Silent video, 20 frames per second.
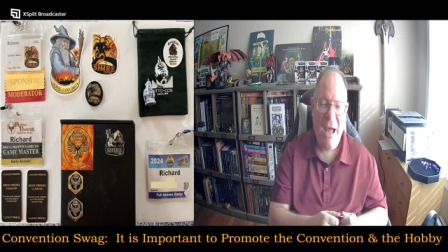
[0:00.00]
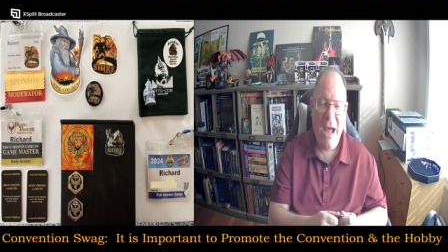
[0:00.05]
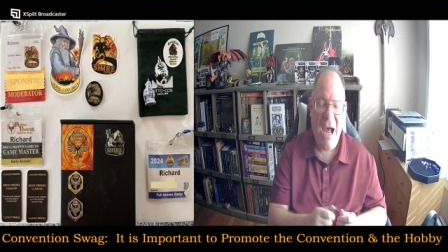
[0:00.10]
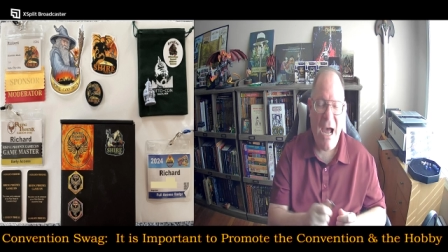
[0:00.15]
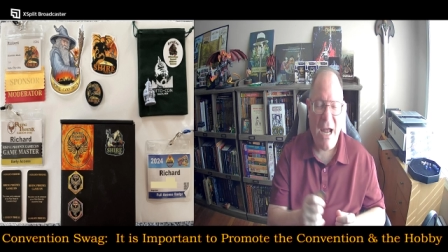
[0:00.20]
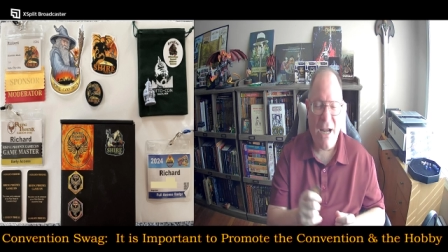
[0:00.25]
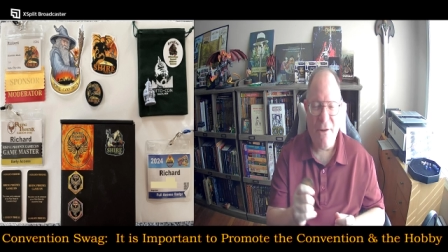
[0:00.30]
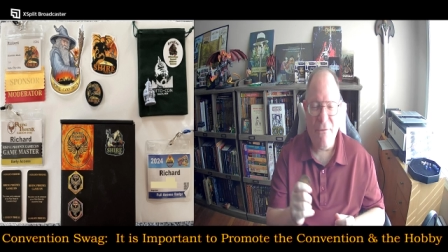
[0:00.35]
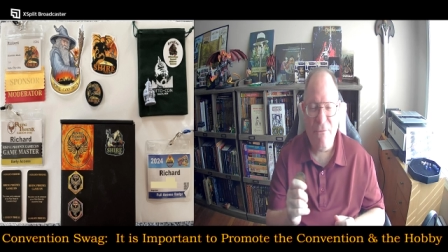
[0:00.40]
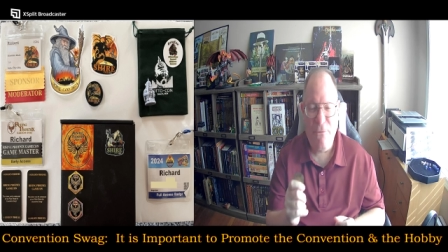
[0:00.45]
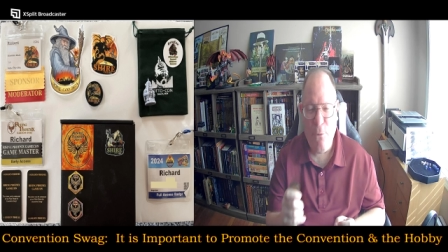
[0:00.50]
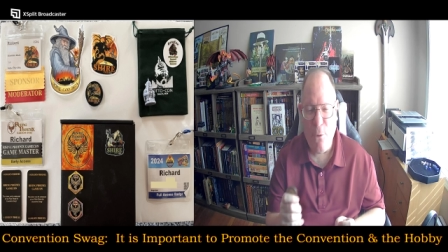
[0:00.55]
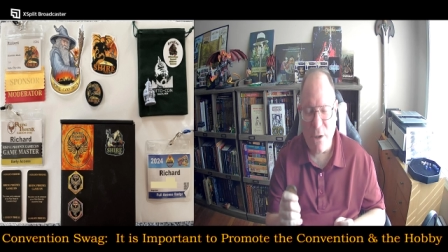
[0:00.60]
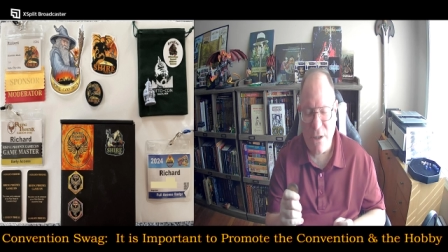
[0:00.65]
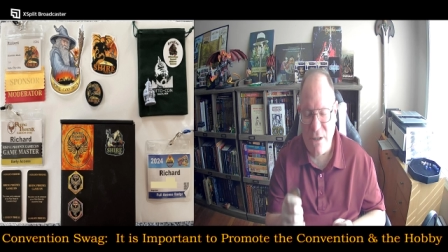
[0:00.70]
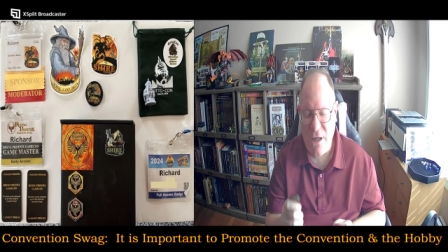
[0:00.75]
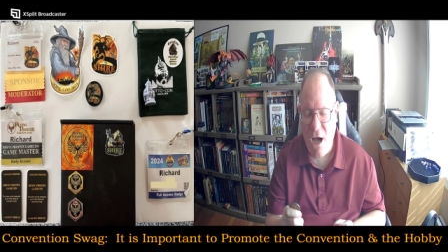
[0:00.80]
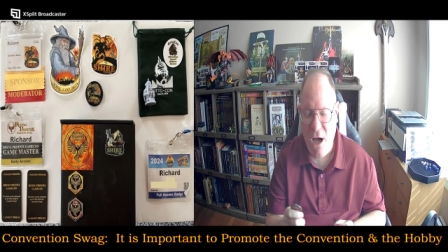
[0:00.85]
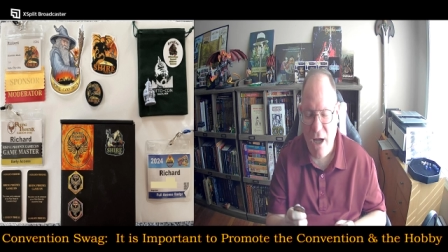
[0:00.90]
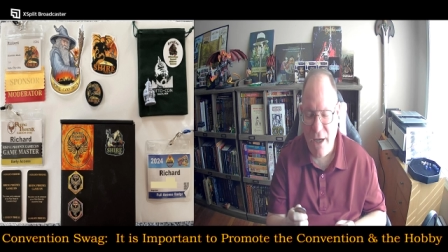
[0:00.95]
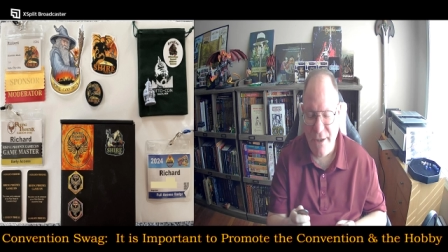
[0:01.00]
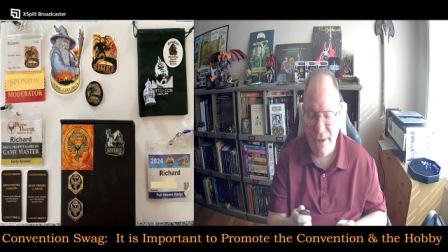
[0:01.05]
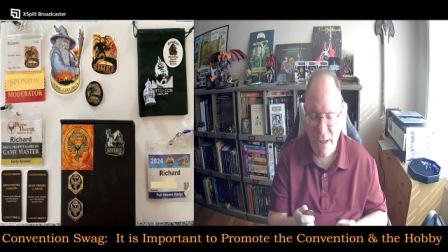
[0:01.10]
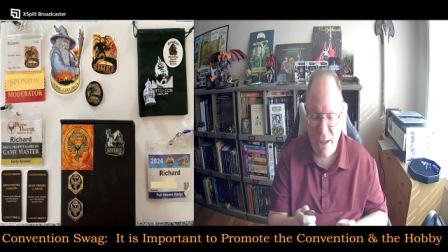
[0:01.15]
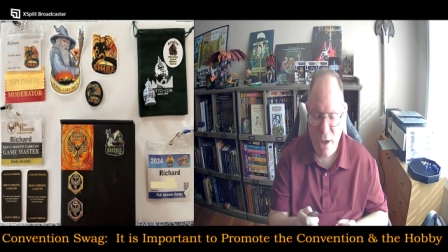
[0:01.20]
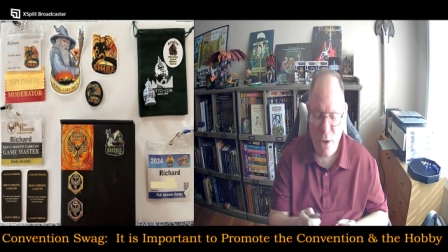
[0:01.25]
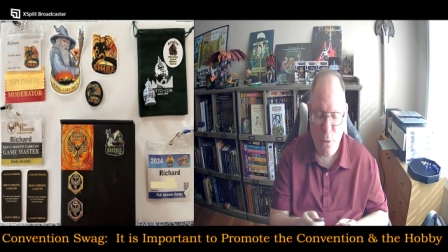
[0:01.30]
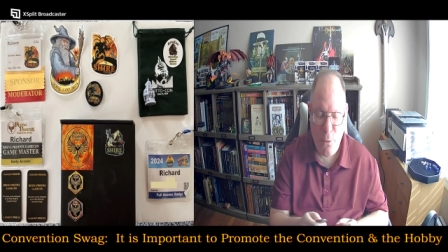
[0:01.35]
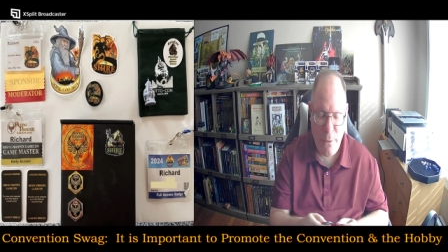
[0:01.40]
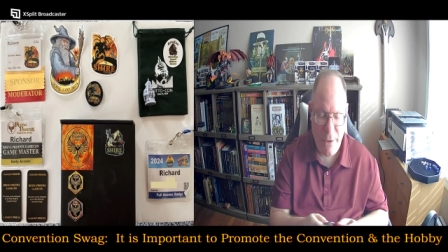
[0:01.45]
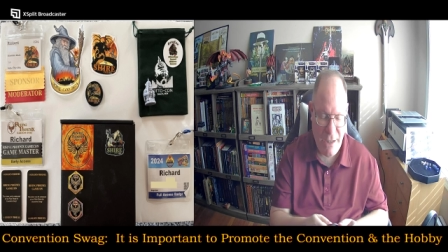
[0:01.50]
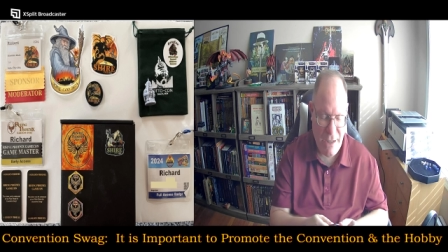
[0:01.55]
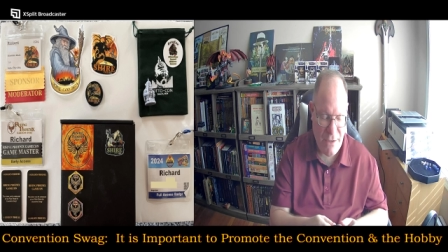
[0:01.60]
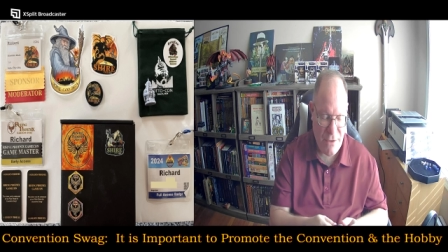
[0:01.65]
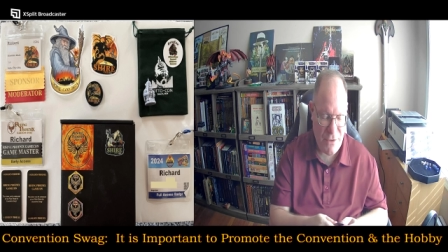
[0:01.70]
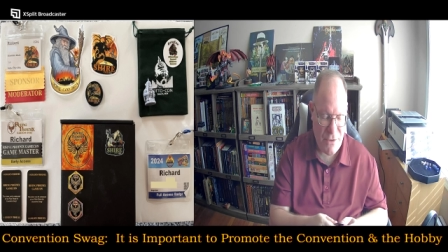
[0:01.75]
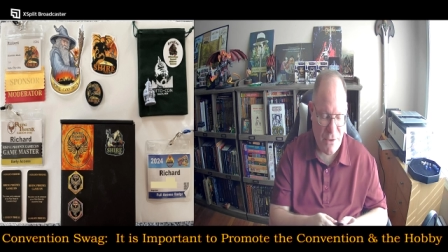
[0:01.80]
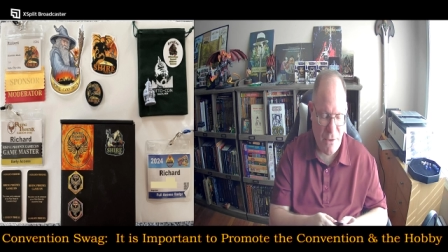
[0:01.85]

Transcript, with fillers: out of Fort Taunton in Queens.